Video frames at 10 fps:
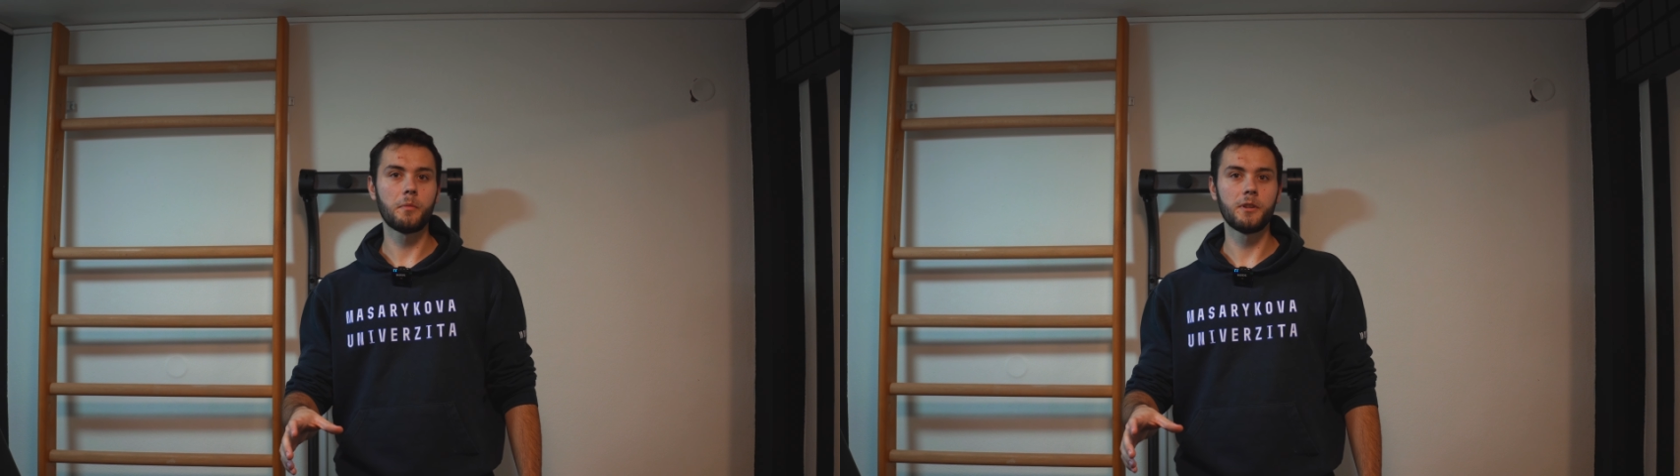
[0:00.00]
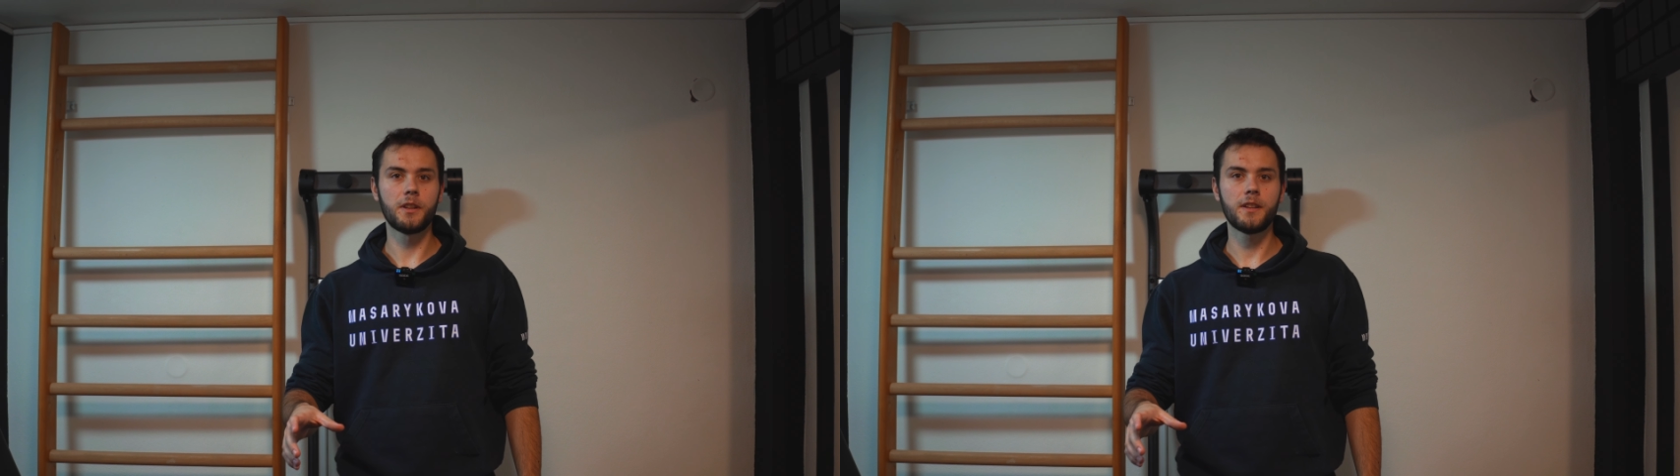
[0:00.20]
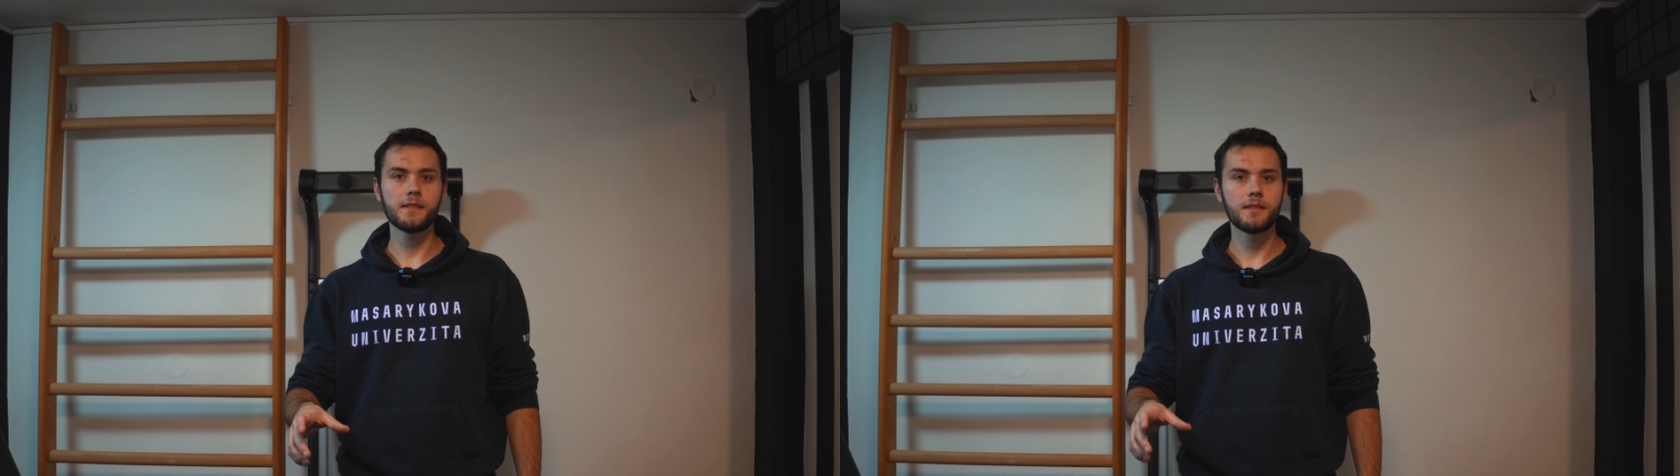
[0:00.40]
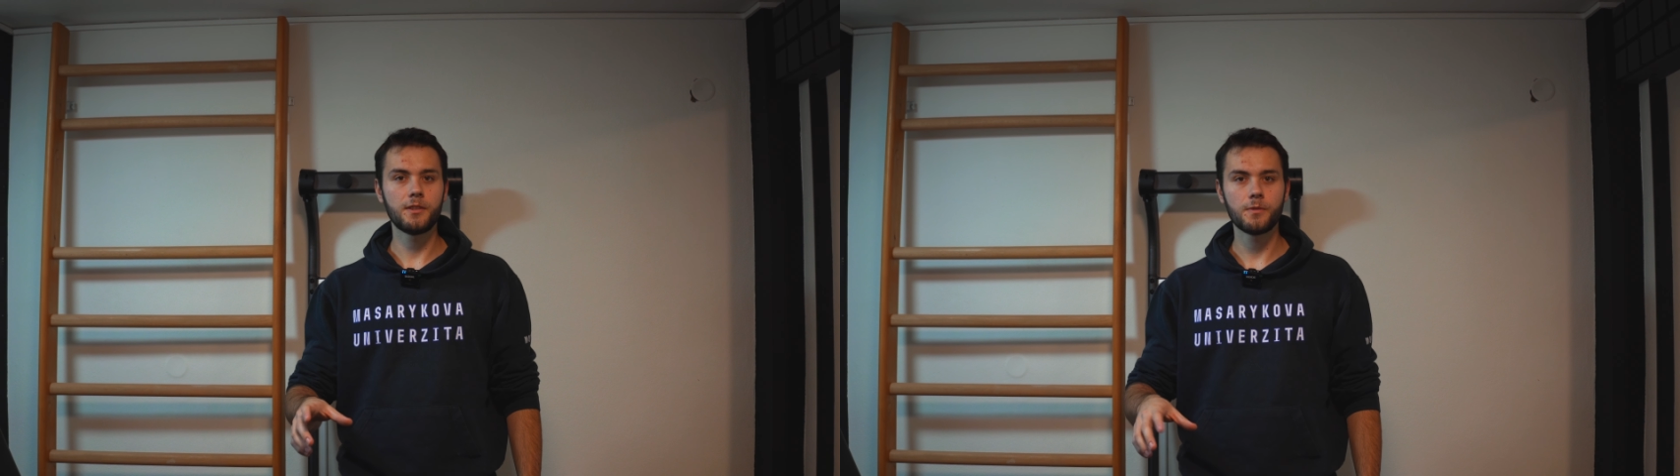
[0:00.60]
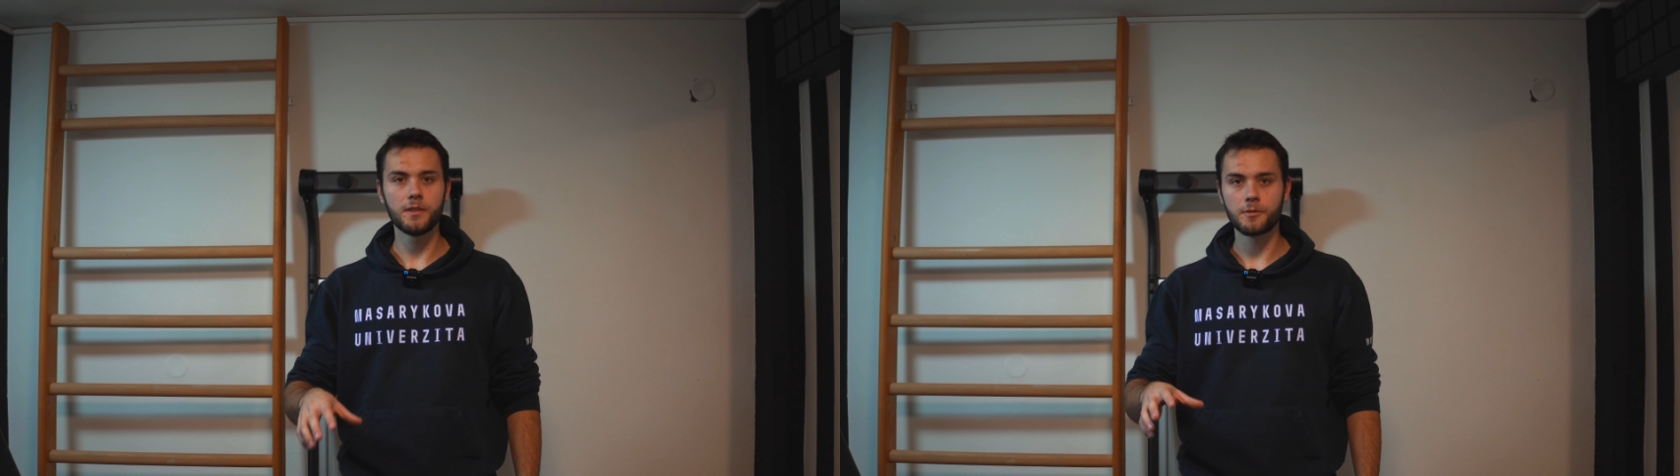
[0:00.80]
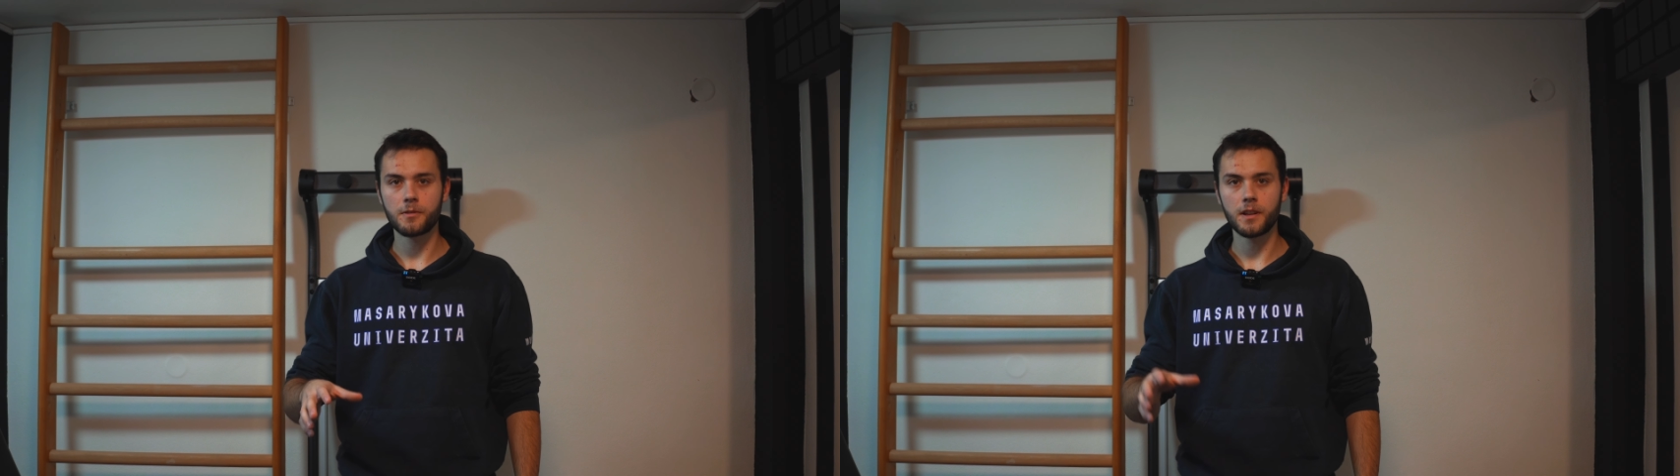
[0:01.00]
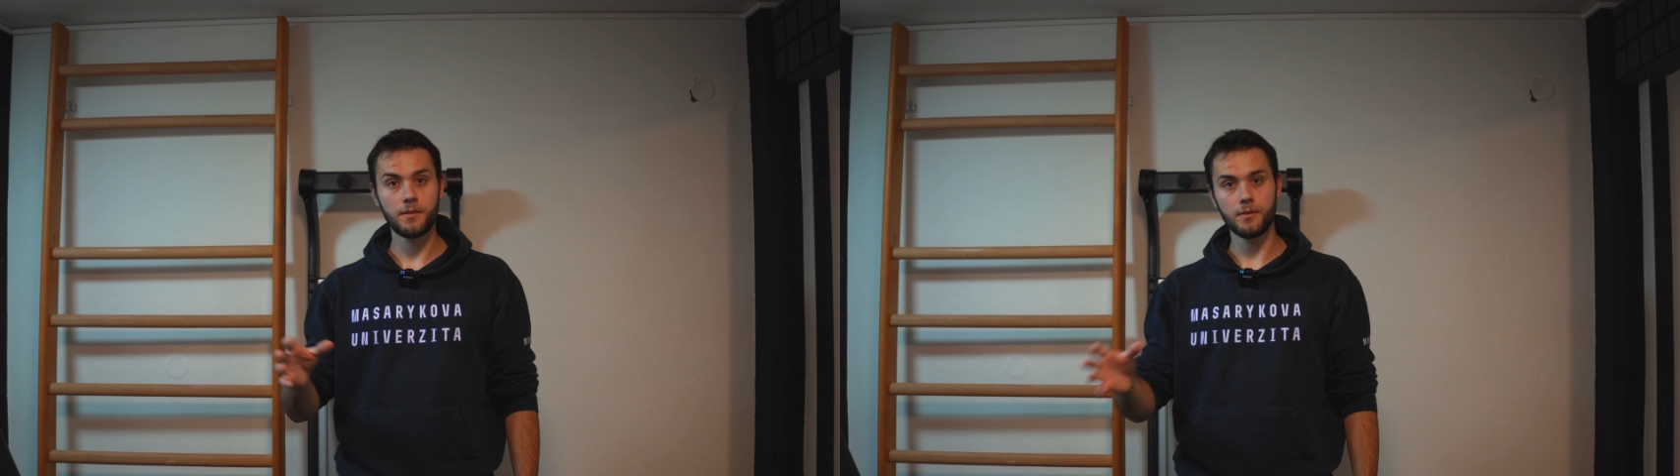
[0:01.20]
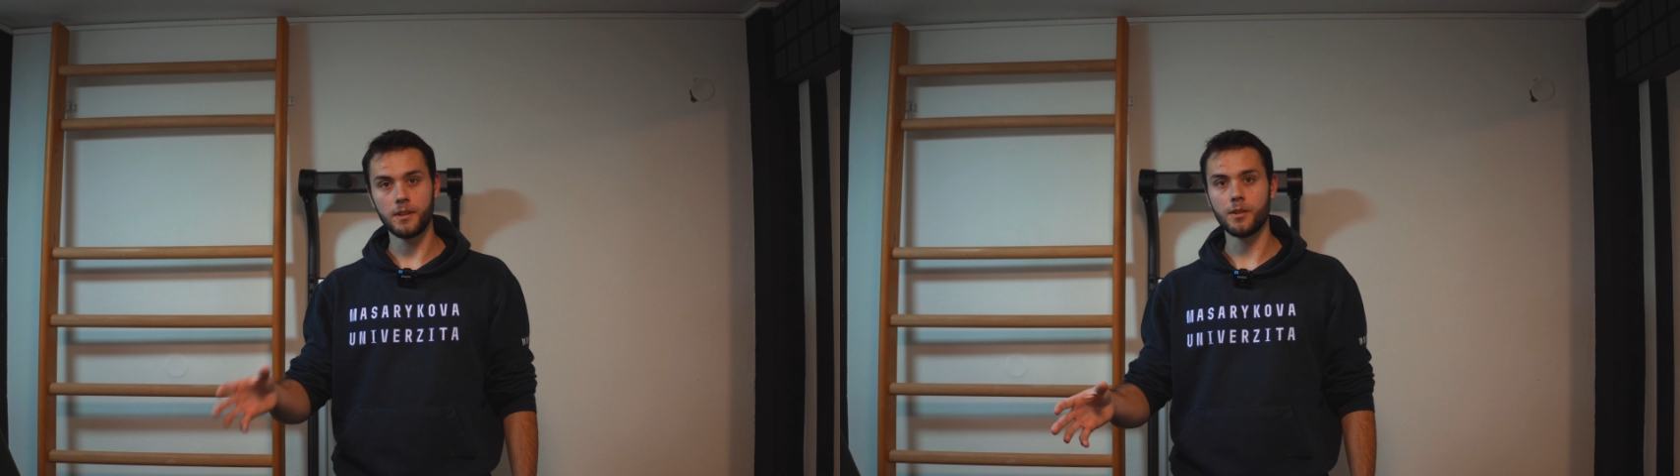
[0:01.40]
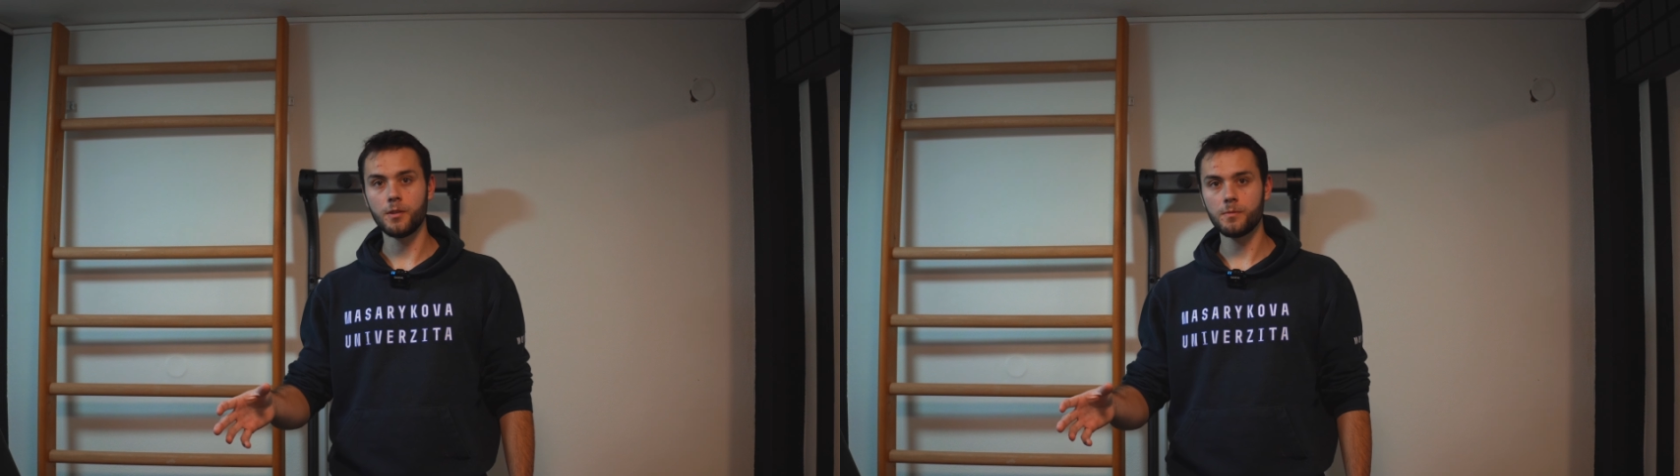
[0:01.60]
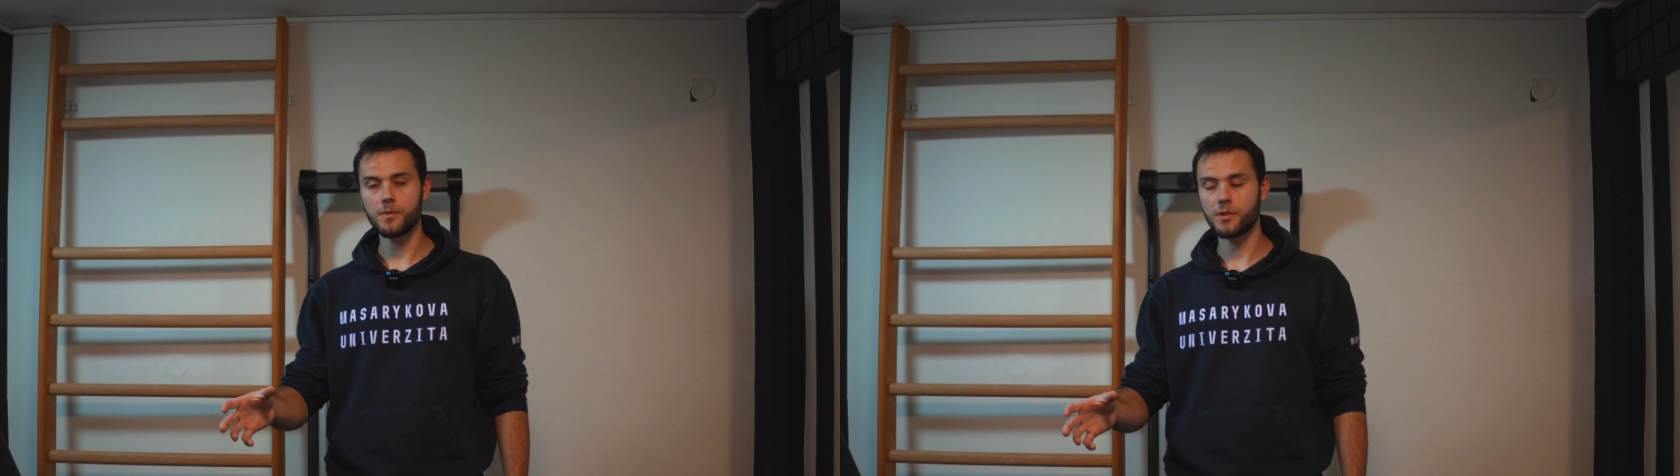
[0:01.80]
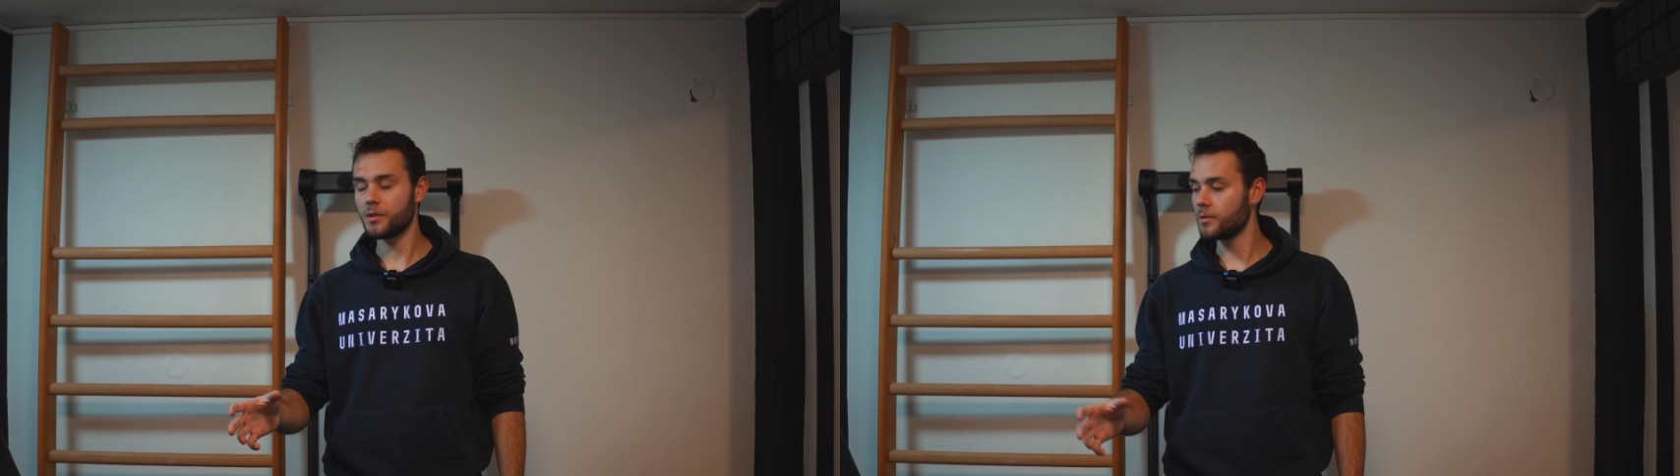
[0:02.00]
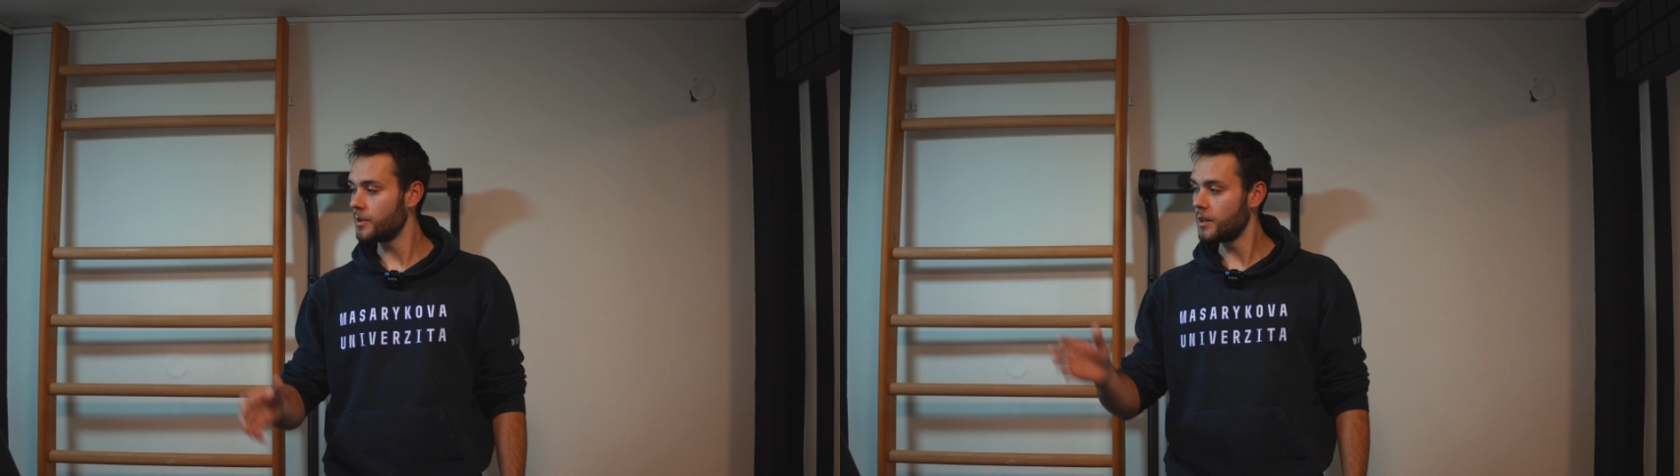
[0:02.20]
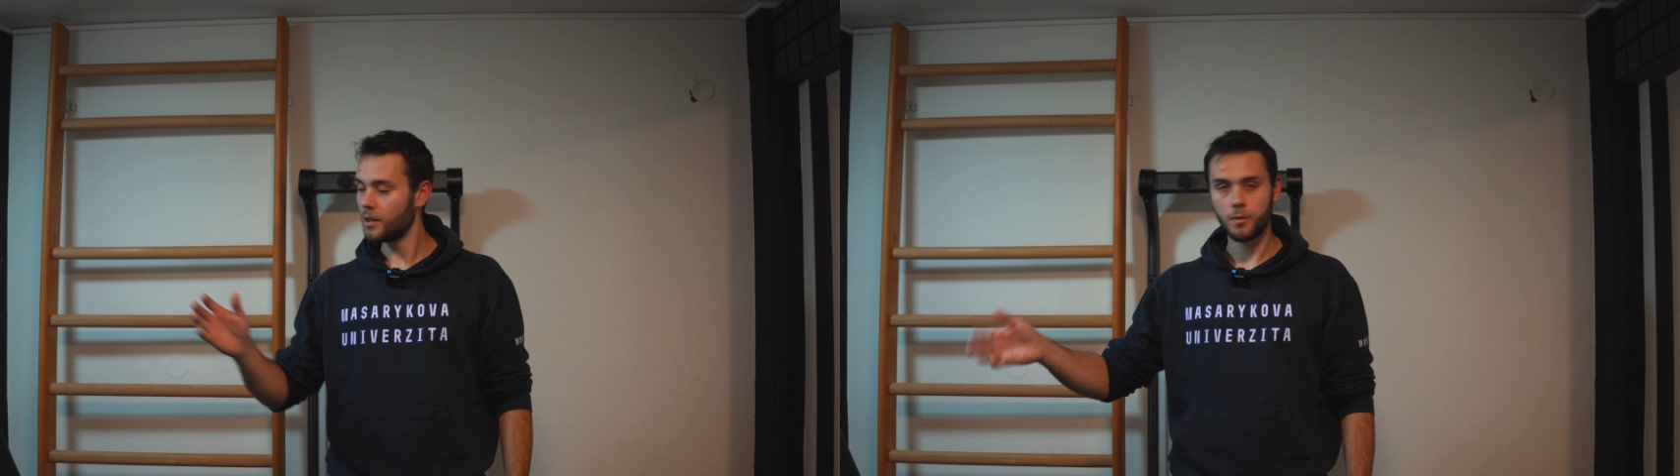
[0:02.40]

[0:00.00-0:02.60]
mobility test that you can try even at home, so